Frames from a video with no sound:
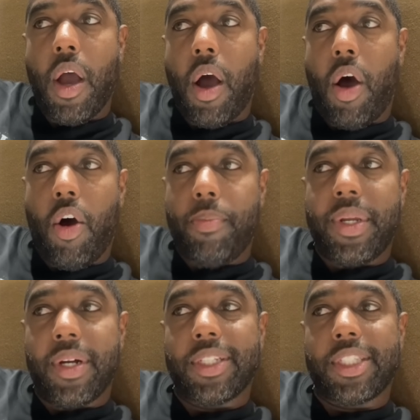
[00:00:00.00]
All
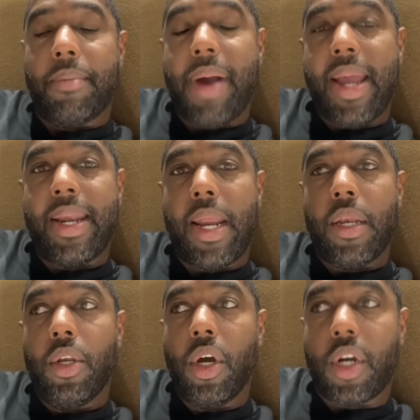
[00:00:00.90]
because somebody they
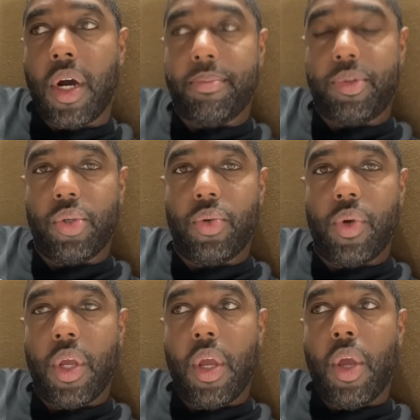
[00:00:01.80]
look up to
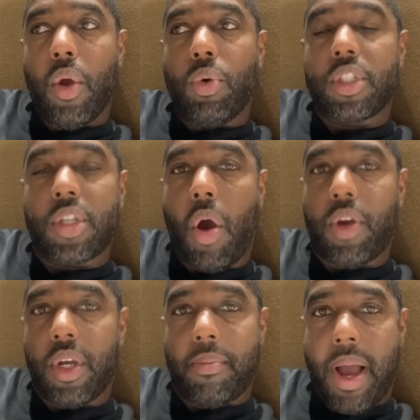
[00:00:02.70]
was
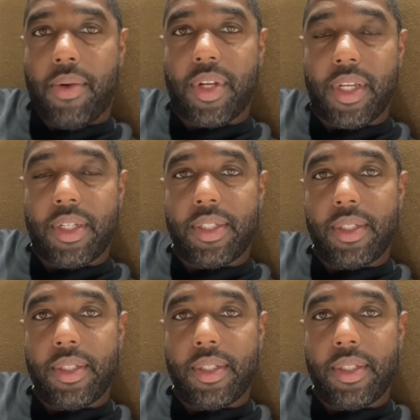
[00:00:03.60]
talking about this.